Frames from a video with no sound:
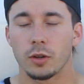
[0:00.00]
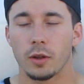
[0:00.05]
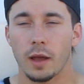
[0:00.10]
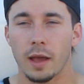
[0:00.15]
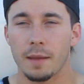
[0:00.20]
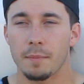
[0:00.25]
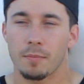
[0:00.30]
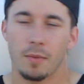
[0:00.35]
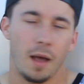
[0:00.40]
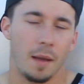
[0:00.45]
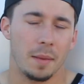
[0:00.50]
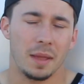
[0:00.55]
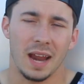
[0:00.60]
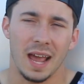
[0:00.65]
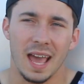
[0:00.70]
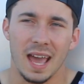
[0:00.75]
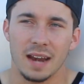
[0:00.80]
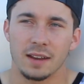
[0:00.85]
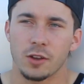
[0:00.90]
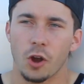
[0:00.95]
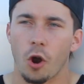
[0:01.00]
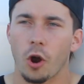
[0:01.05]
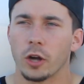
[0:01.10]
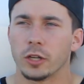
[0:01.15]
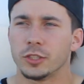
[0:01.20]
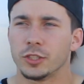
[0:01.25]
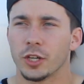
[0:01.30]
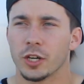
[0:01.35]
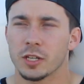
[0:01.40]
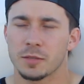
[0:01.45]
I mean, I had car
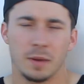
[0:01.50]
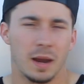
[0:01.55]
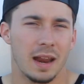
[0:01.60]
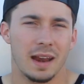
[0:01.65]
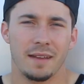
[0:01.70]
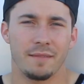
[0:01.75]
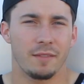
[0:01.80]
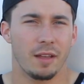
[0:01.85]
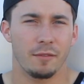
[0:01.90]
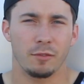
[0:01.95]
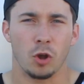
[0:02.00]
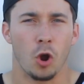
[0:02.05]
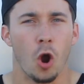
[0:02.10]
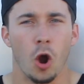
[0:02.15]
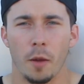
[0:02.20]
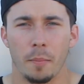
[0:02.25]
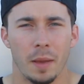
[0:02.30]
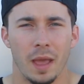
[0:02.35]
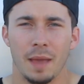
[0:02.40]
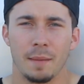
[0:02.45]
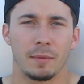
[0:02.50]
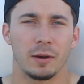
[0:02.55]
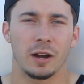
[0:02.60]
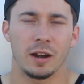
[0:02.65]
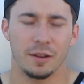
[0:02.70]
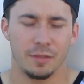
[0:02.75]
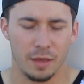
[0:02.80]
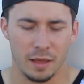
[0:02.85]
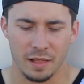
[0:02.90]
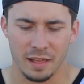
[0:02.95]
insurance, but I didn't have a car payment or
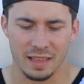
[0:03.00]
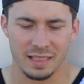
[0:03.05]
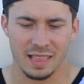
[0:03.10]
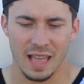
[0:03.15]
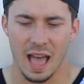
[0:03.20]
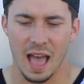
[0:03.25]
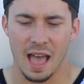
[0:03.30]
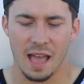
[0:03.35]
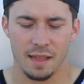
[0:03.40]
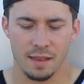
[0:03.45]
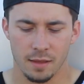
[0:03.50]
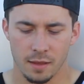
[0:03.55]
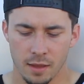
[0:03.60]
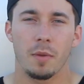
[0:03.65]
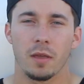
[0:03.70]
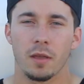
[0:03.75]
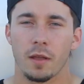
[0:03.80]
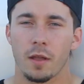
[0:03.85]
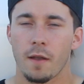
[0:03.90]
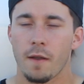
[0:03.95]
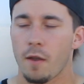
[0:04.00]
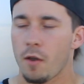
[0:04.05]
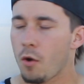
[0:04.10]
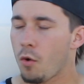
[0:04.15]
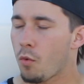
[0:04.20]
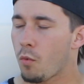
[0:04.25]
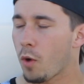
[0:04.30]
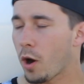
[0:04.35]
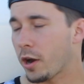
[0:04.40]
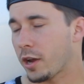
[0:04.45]
anything like that.
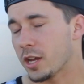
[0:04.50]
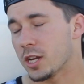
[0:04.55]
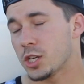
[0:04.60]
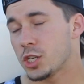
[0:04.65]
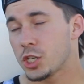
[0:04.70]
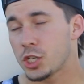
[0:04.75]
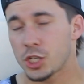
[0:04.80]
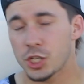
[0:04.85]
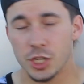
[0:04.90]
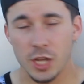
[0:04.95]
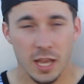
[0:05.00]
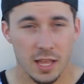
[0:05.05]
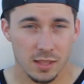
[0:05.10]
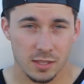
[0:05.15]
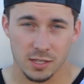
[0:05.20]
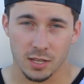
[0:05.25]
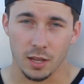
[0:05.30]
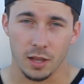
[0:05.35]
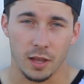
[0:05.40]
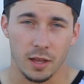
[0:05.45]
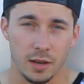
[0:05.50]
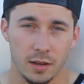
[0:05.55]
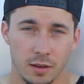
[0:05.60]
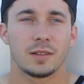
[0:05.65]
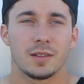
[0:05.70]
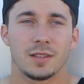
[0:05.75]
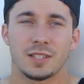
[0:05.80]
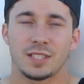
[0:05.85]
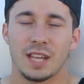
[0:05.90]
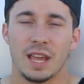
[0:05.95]
Work a shit
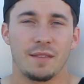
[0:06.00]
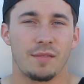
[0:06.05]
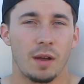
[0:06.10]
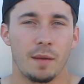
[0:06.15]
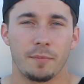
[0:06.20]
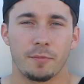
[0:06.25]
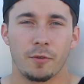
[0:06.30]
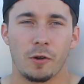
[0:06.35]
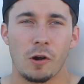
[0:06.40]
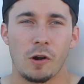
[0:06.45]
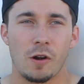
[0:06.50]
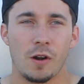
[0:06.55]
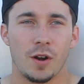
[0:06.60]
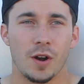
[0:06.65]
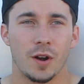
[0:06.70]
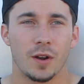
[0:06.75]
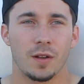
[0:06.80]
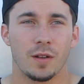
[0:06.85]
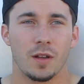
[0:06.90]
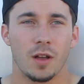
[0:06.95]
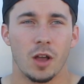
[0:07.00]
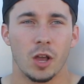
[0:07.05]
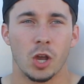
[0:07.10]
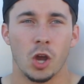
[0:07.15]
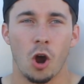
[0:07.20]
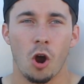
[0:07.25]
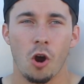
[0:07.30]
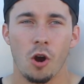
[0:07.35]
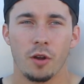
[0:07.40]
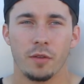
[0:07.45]
ton, save up for a
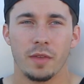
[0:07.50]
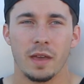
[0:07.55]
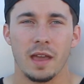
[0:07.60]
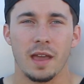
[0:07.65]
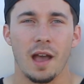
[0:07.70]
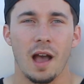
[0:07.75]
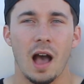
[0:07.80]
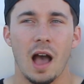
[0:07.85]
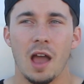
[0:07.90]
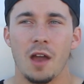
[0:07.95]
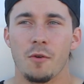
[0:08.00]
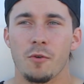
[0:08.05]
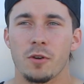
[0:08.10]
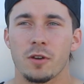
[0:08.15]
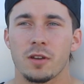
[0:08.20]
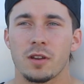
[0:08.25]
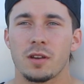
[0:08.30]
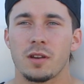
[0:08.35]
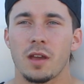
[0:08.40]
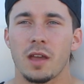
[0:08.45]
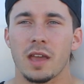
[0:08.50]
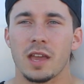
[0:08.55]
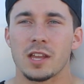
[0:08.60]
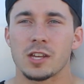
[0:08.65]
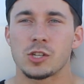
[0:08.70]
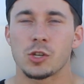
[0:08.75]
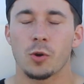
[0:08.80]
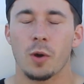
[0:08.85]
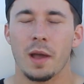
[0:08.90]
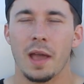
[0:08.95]
car that I would
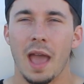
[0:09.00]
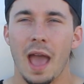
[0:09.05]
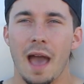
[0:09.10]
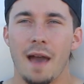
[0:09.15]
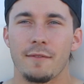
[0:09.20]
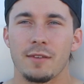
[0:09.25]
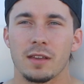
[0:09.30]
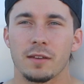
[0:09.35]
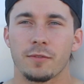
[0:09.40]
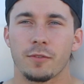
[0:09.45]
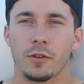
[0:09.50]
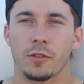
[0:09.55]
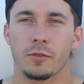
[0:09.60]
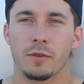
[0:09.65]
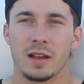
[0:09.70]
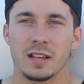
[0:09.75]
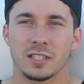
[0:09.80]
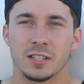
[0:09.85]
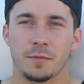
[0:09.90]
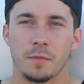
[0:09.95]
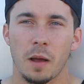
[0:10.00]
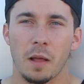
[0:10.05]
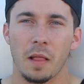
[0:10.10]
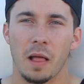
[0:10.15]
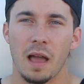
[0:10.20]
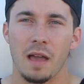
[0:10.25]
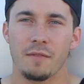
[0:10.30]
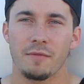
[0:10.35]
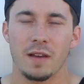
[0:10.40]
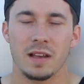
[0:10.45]
enjoy having for the rest of my
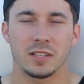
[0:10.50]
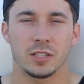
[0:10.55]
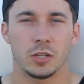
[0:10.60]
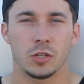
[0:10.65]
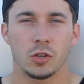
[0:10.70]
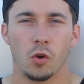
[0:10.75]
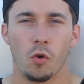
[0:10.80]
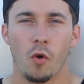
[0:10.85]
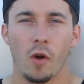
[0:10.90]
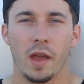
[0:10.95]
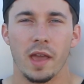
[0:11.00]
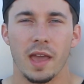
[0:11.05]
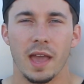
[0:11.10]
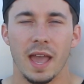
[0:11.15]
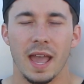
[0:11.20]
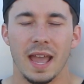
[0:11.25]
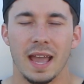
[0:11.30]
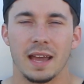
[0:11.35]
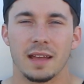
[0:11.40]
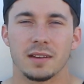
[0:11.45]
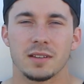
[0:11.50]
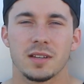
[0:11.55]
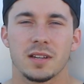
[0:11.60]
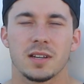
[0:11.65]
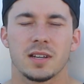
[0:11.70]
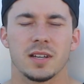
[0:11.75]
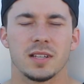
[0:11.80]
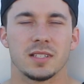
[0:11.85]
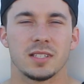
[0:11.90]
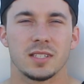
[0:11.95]
life as a toy,
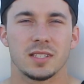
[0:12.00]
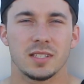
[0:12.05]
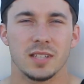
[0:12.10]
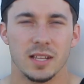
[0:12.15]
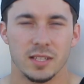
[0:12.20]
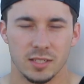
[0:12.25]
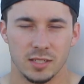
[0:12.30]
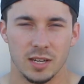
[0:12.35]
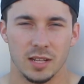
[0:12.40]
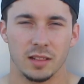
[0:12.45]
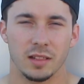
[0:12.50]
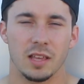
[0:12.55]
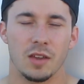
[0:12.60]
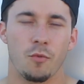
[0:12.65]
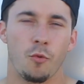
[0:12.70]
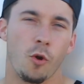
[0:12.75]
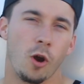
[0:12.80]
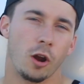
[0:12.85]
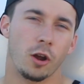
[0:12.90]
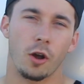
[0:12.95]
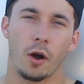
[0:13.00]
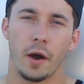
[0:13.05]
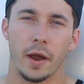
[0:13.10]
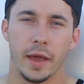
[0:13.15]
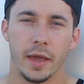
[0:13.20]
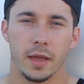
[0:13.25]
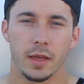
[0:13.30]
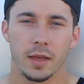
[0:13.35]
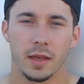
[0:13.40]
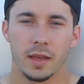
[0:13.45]
and consistently work on
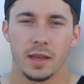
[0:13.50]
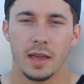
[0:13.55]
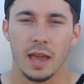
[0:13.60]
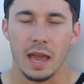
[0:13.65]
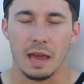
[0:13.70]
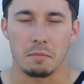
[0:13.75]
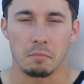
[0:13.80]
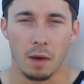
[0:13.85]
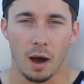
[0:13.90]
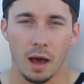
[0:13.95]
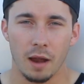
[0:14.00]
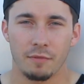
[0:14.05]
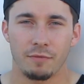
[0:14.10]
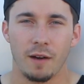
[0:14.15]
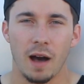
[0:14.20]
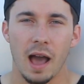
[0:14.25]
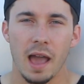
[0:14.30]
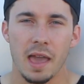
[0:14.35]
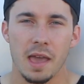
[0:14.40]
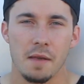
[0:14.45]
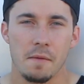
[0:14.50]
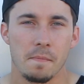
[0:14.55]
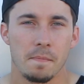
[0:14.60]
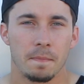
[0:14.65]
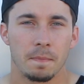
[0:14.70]
it and modify it